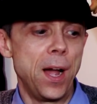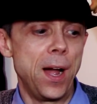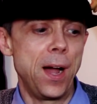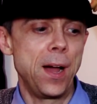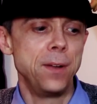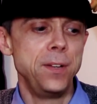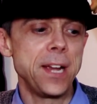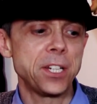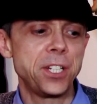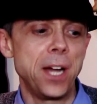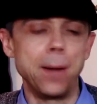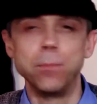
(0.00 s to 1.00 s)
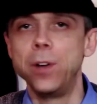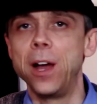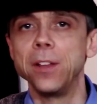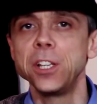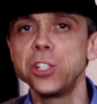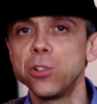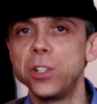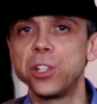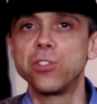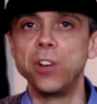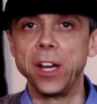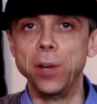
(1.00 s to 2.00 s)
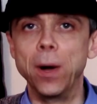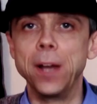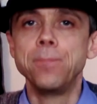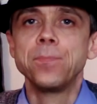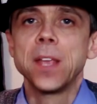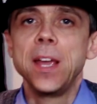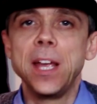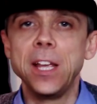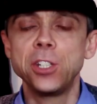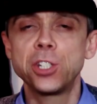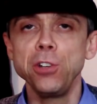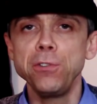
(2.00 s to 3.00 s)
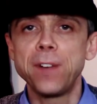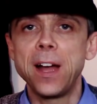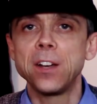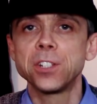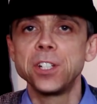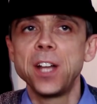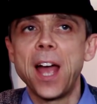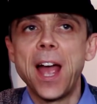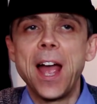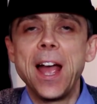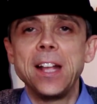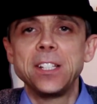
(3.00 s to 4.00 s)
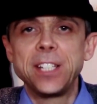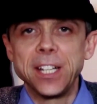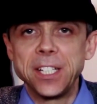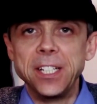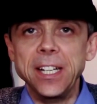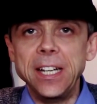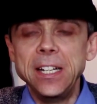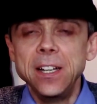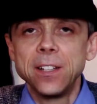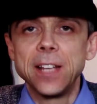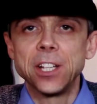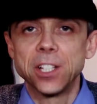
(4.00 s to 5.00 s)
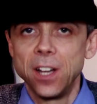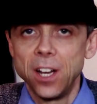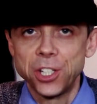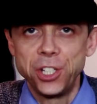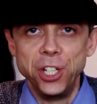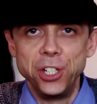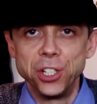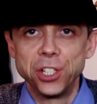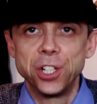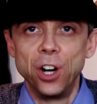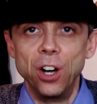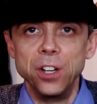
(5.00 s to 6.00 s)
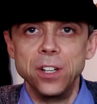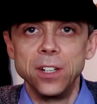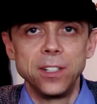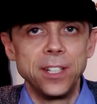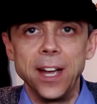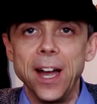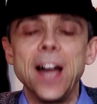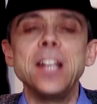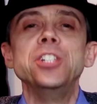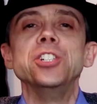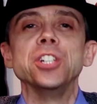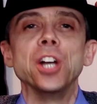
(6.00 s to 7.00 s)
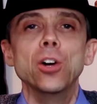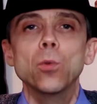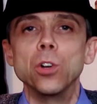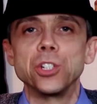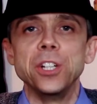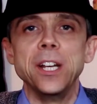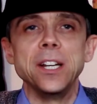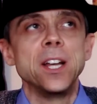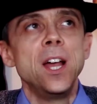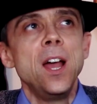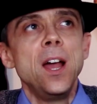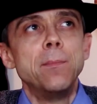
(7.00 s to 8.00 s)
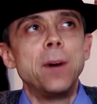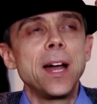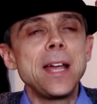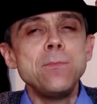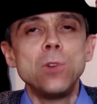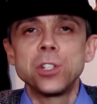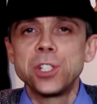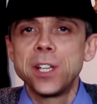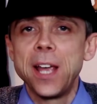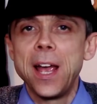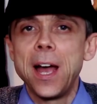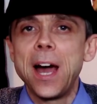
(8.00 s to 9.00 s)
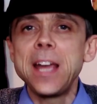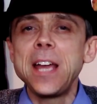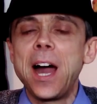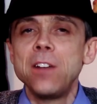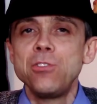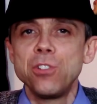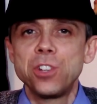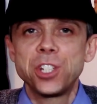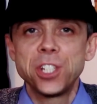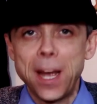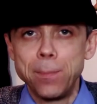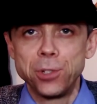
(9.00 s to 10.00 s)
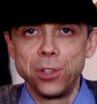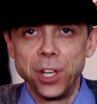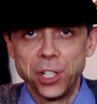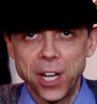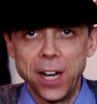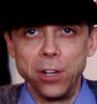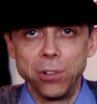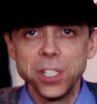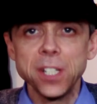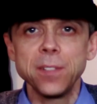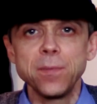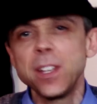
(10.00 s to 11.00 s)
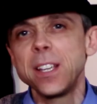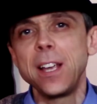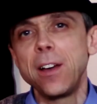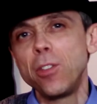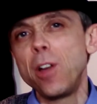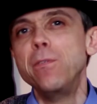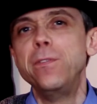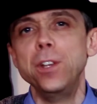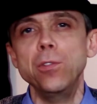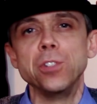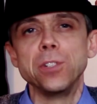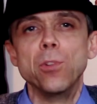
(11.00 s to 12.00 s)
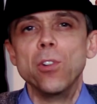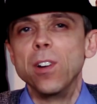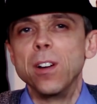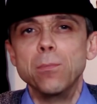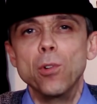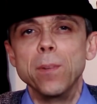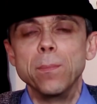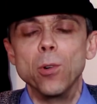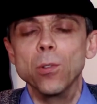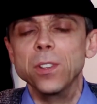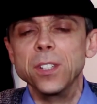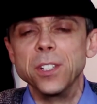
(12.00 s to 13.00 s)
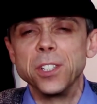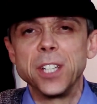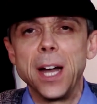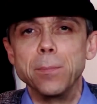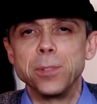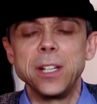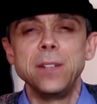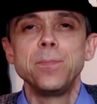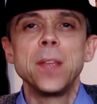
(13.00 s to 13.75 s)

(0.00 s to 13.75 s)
Next up, now this is always a tricky one. In 2016, that's last year just gone, yeah, ages ago, wasn't it? My aim was to get 800 subs on the channel, because although views are more important than subs,